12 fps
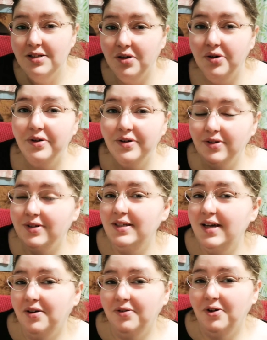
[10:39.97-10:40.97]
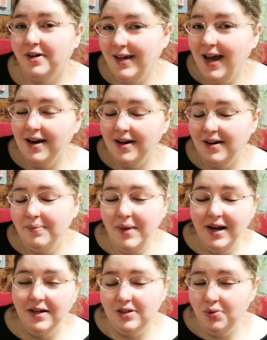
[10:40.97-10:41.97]
So you can tell Canada
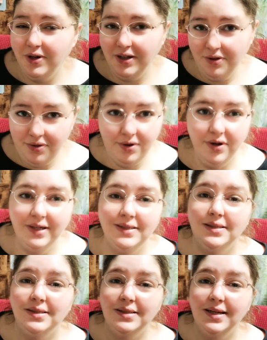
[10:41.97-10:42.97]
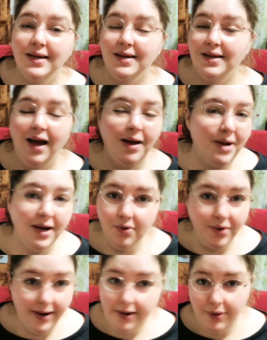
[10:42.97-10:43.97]
minus 20 and 30s, I'm not
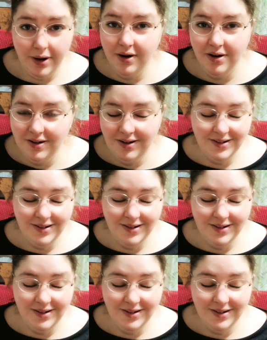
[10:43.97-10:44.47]
going anywhere.